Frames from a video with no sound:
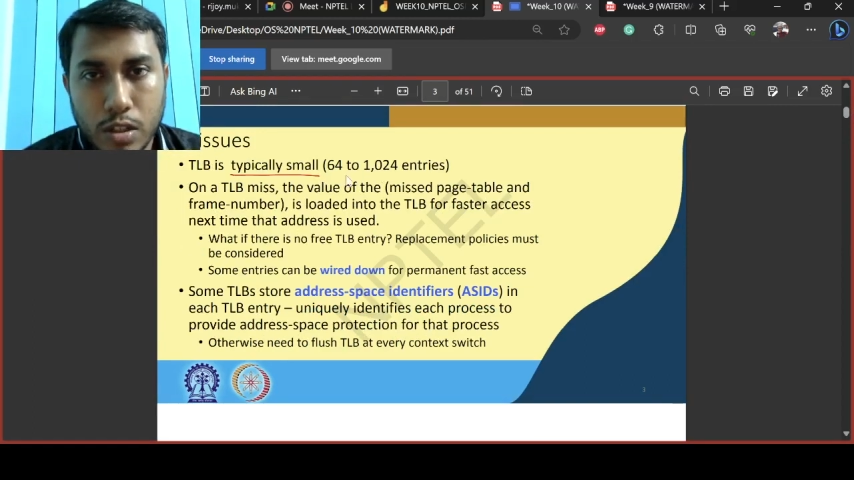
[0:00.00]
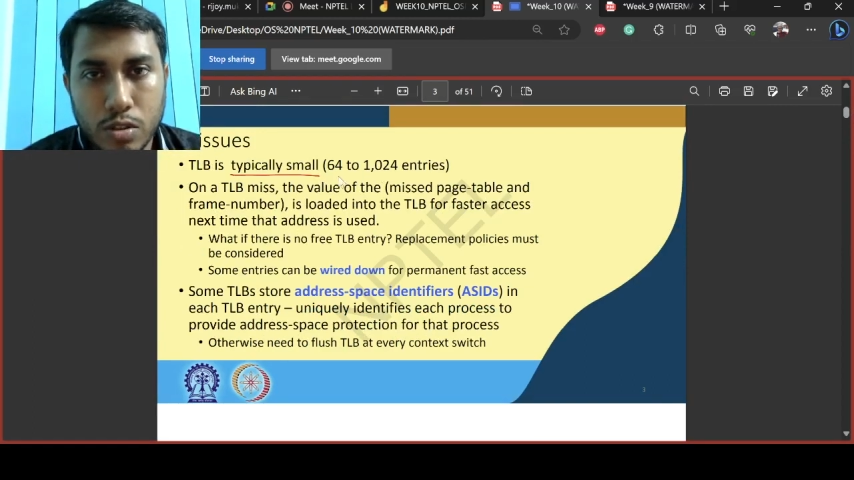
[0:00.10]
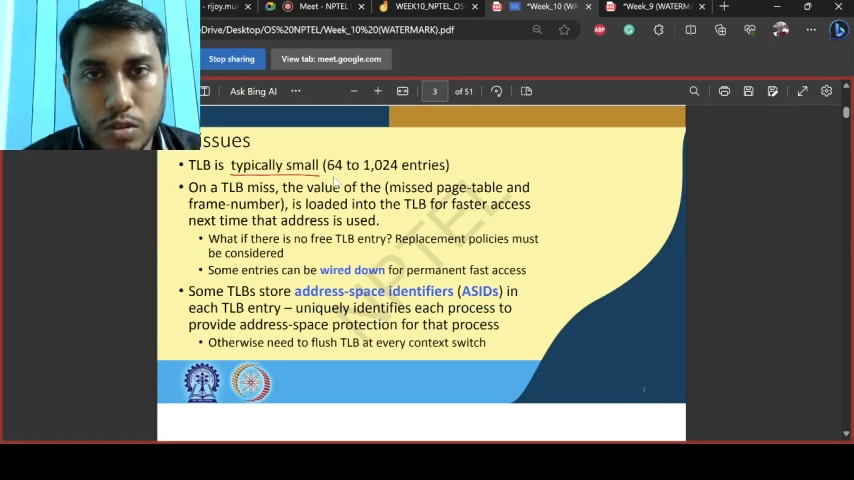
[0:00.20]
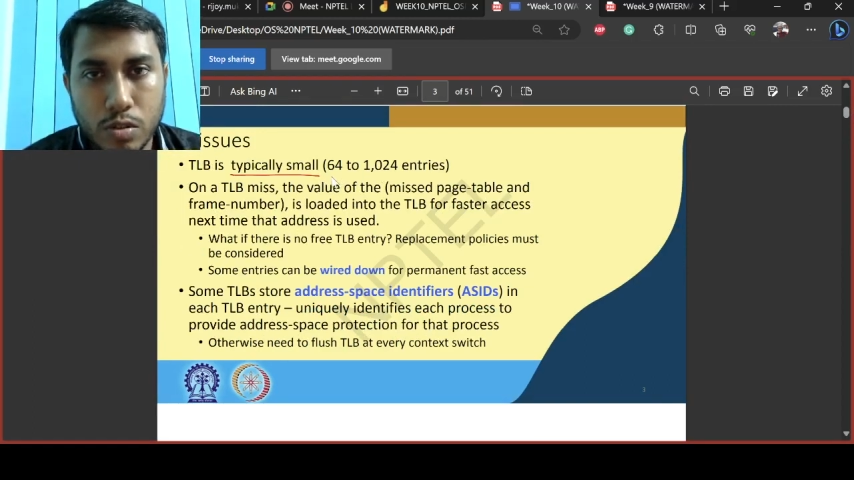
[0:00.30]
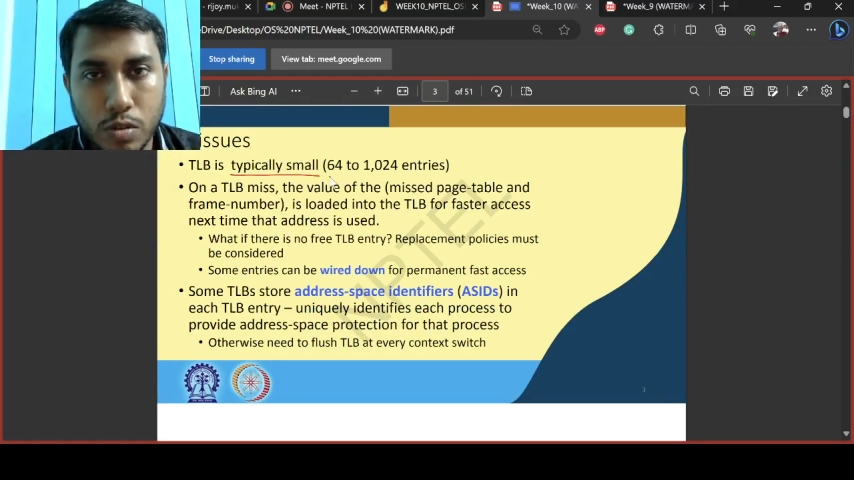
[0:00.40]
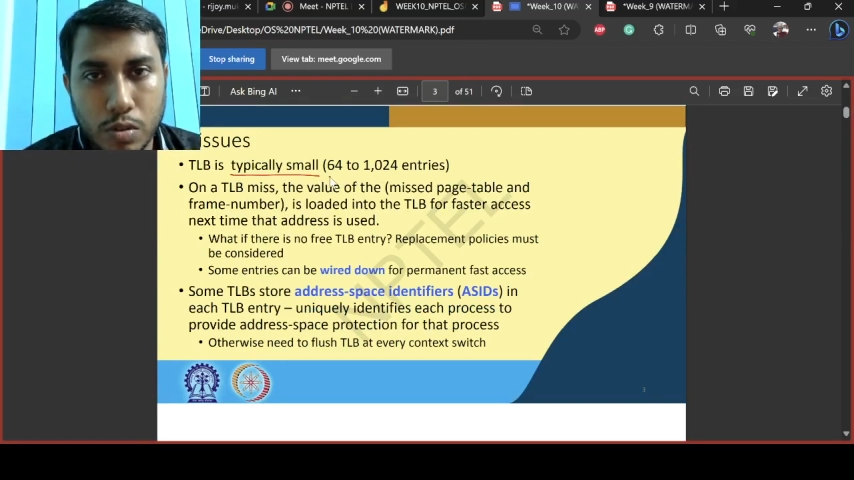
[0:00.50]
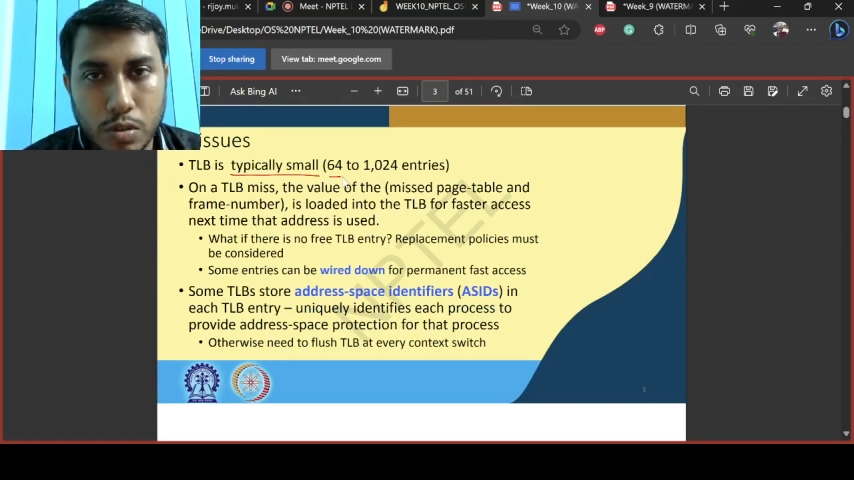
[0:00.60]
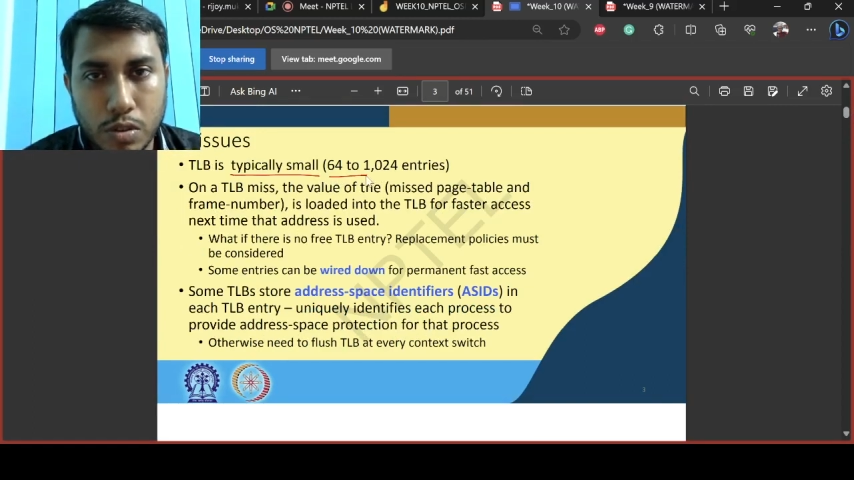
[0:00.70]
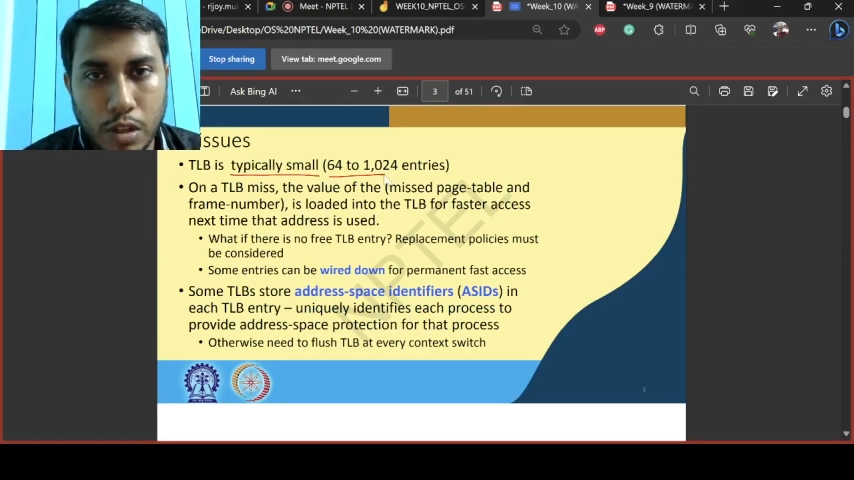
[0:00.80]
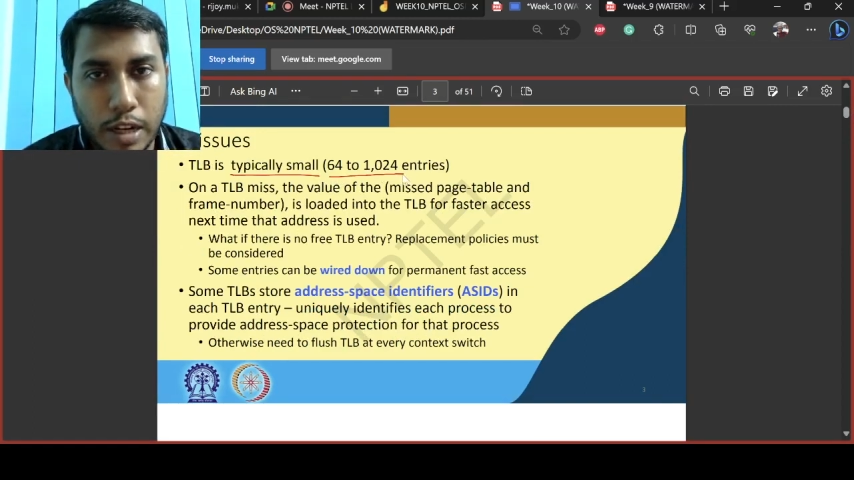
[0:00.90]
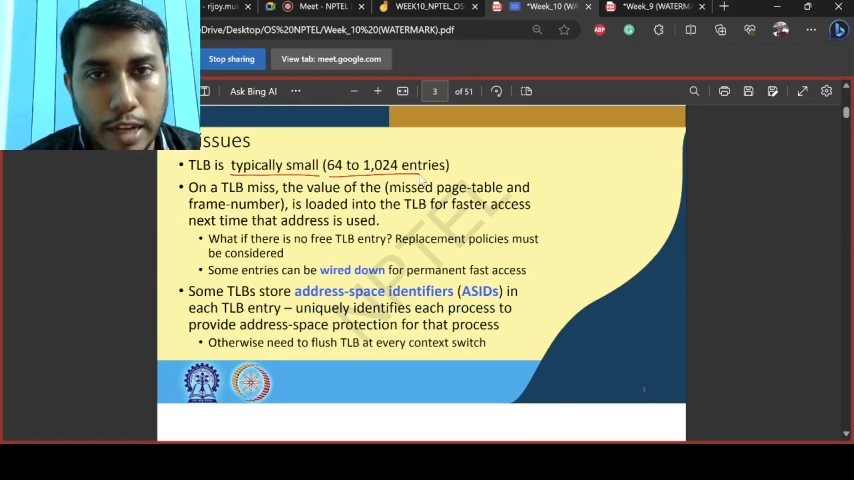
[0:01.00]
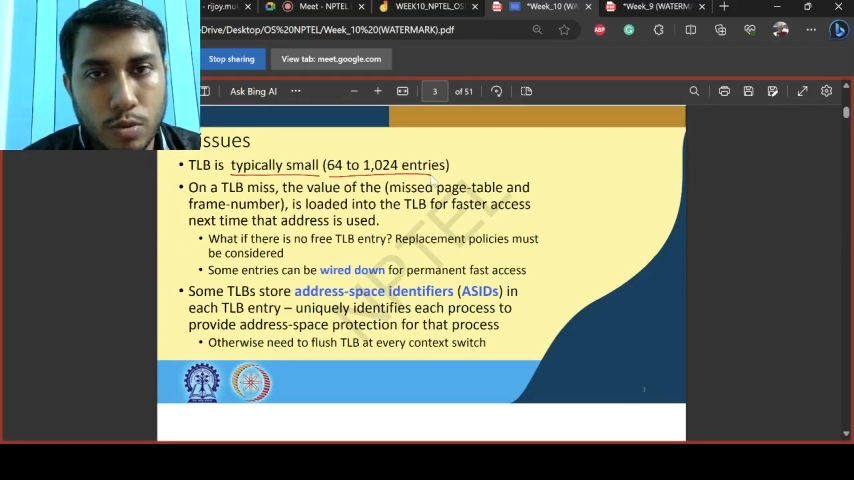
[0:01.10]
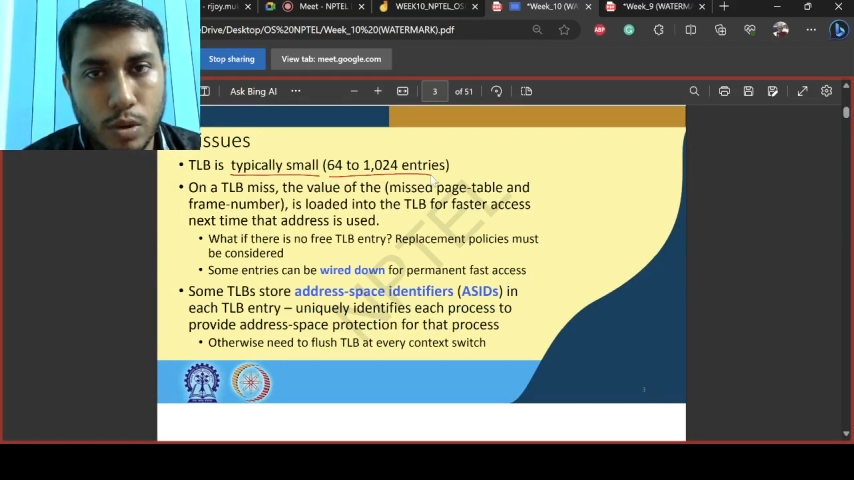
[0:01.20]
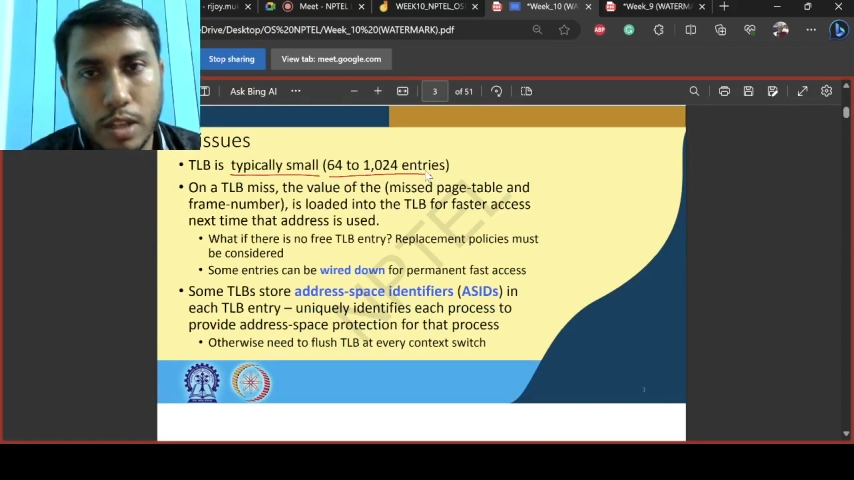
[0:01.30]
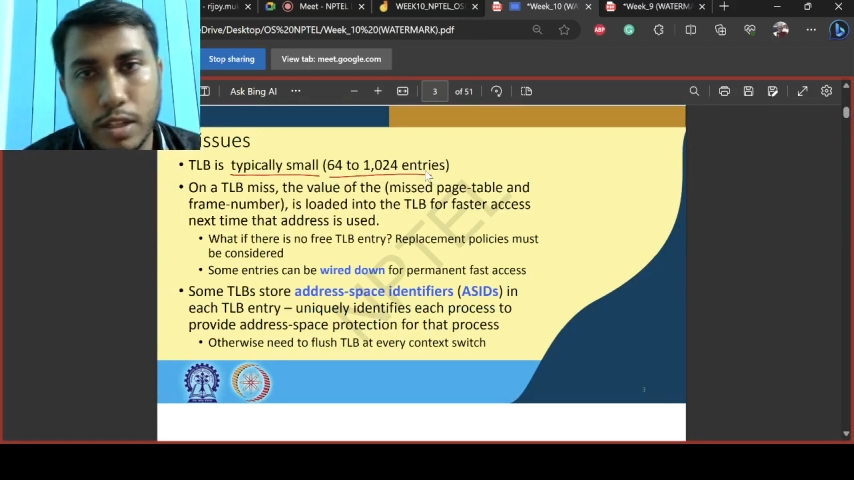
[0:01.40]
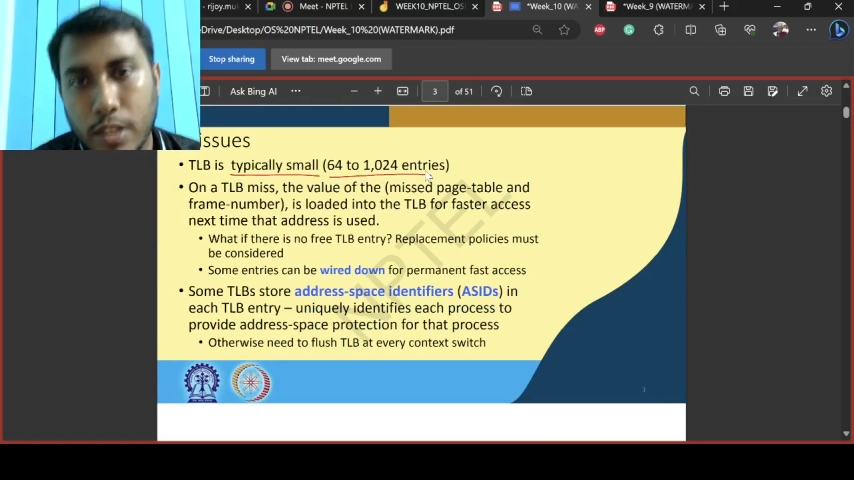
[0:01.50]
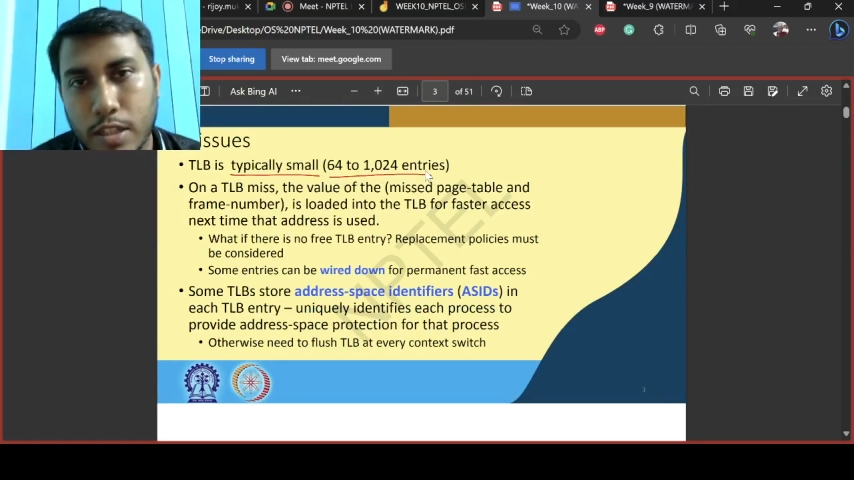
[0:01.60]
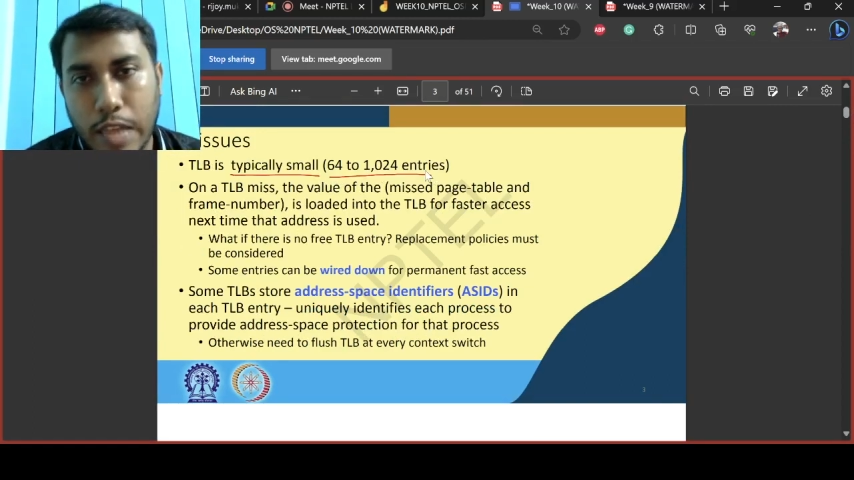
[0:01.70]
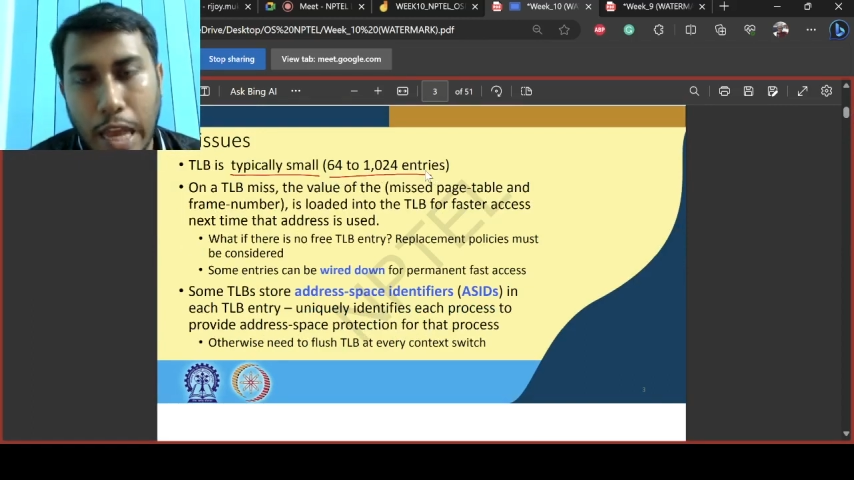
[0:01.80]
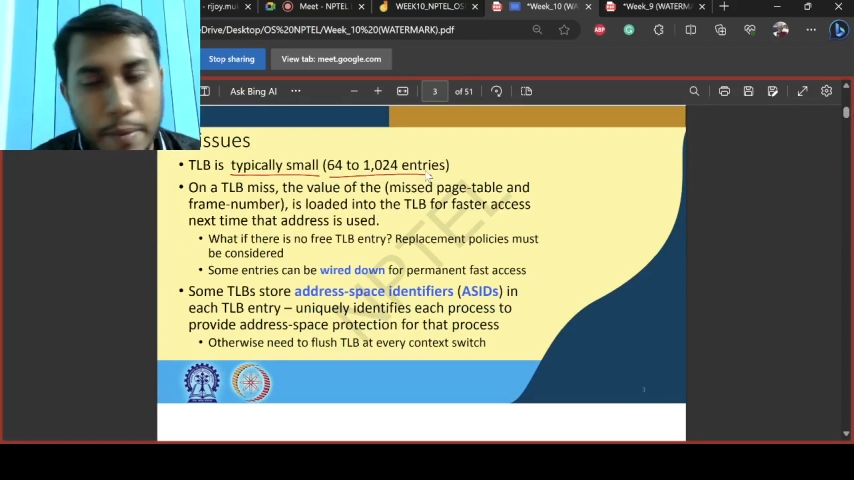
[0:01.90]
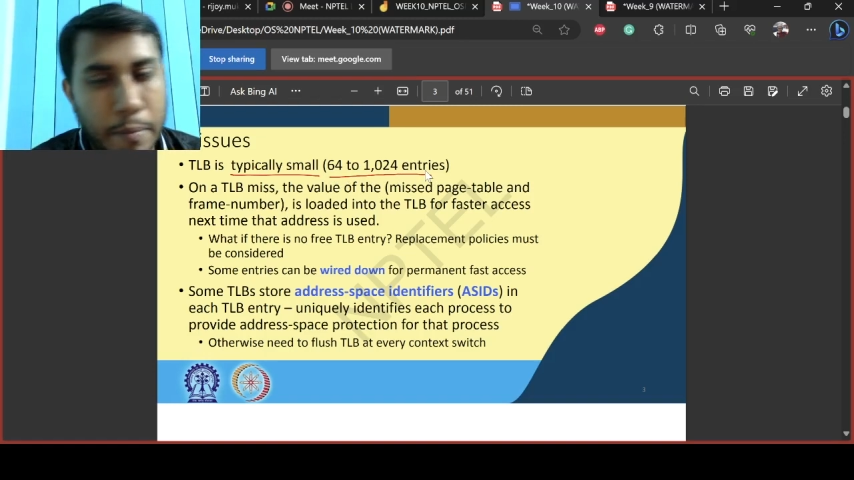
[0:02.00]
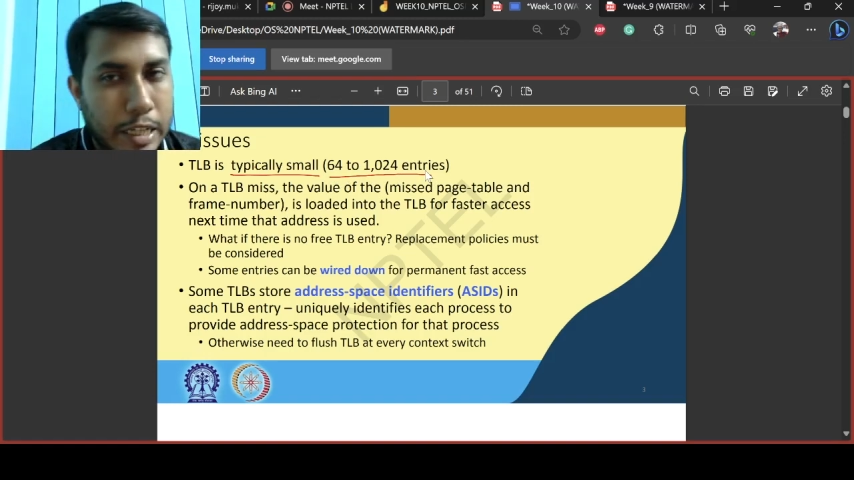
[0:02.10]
so it has only this